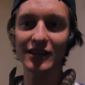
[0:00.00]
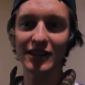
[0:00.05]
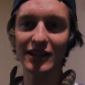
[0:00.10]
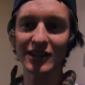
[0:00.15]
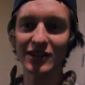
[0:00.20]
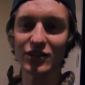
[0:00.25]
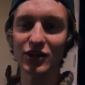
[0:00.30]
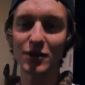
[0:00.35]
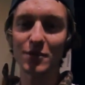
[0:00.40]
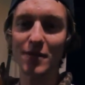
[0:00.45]

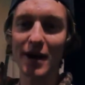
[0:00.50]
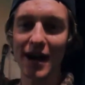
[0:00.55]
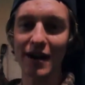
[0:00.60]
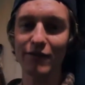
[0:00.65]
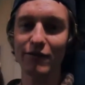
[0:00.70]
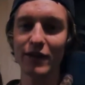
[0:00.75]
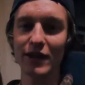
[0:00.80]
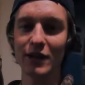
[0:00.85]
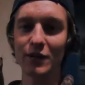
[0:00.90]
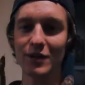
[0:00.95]
It's not a
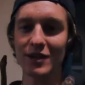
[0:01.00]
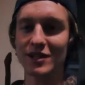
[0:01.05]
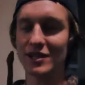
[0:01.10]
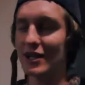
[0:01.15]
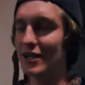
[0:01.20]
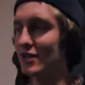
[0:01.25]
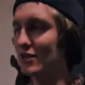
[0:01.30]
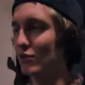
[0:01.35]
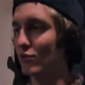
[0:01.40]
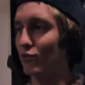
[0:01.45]
bad feeling when it
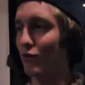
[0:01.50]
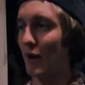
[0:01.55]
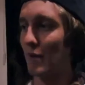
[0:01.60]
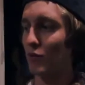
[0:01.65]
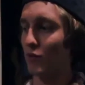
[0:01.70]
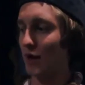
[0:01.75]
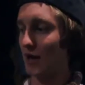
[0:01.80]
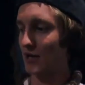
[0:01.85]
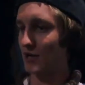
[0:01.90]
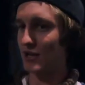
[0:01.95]
starts to wrap
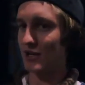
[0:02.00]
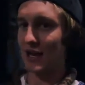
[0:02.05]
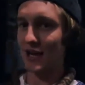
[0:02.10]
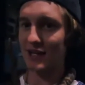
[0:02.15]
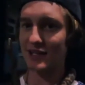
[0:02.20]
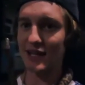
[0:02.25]
around your neck.